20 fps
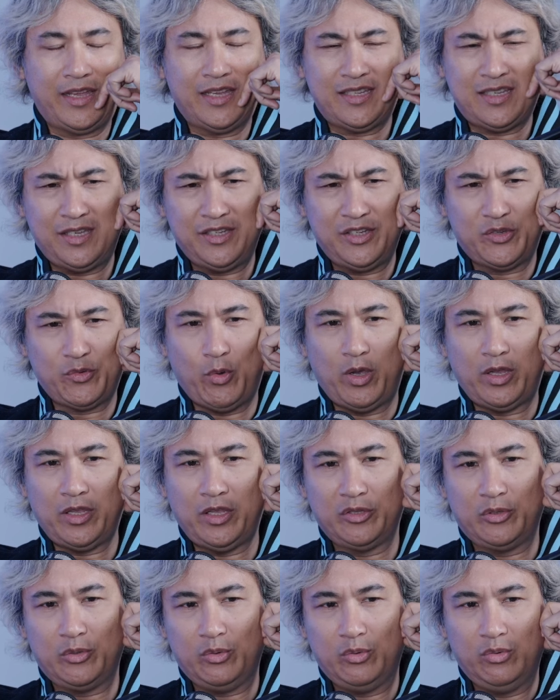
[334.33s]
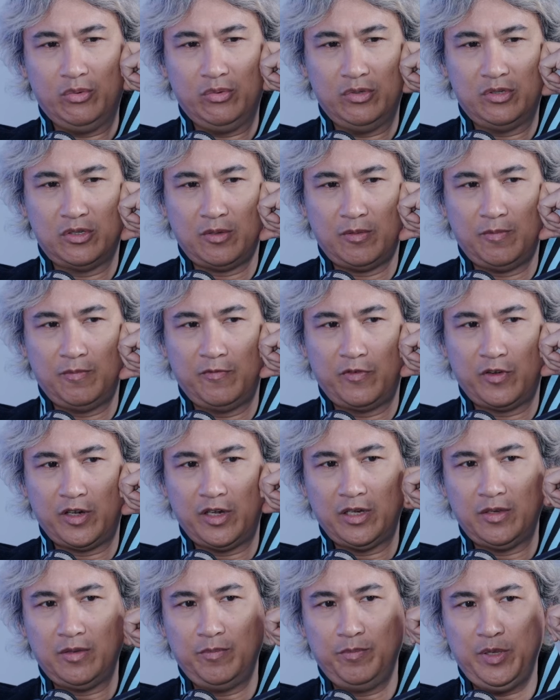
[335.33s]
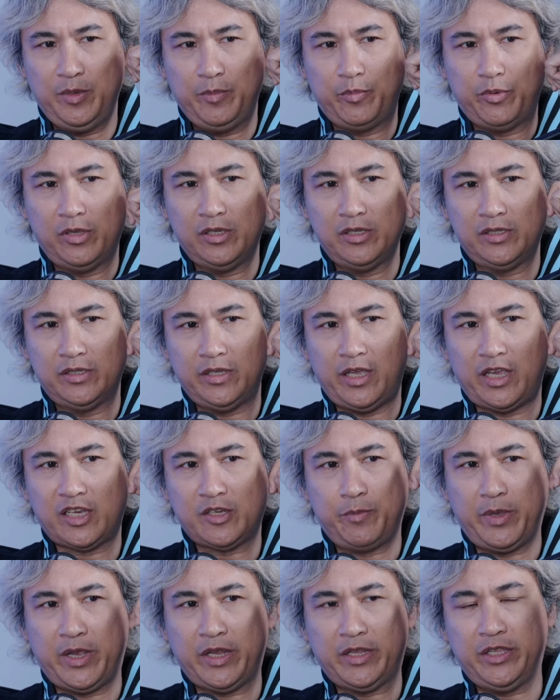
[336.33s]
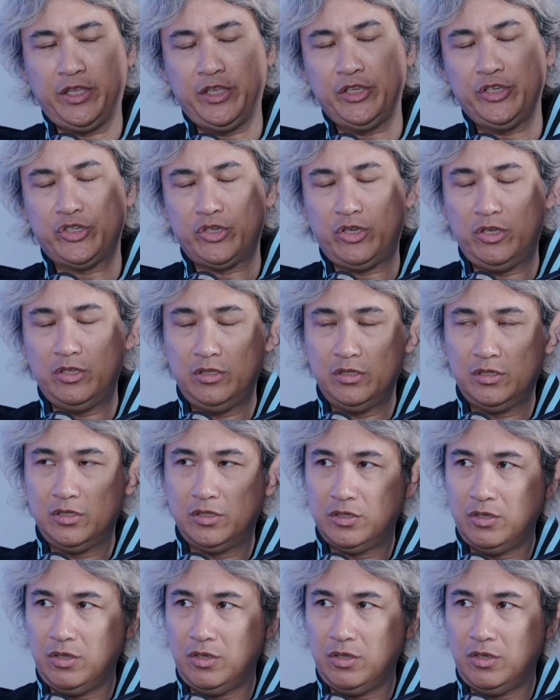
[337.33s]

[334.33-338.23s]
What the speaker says: guess I just wanted to subvert people's expectations